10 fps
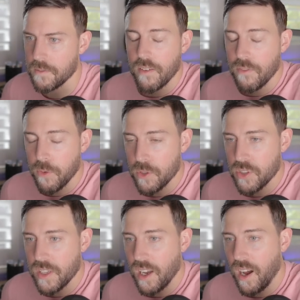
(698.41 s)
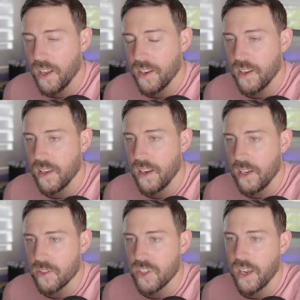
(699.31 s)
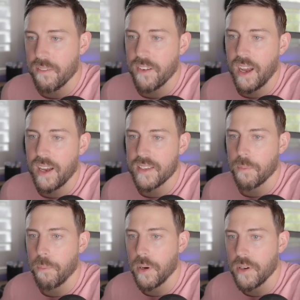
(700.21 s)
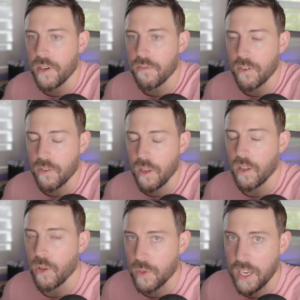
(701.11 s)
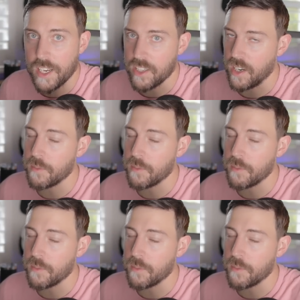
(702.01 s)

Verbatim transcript: Unfortunately, Honda and LG have not of a, a, location.